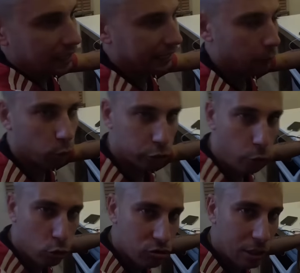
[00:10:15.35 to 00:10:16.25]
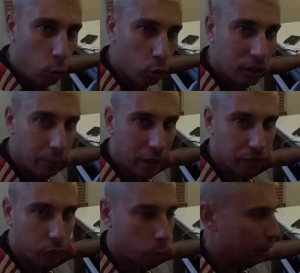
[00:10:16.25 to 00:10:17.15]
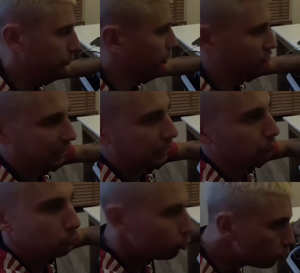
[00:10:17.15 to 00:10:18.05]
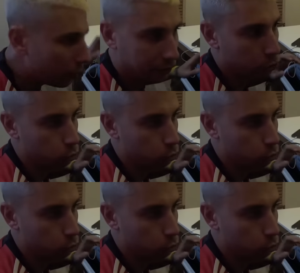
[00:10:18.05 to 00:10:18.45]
and I was lost in Orgrimmar for a while because I am noob at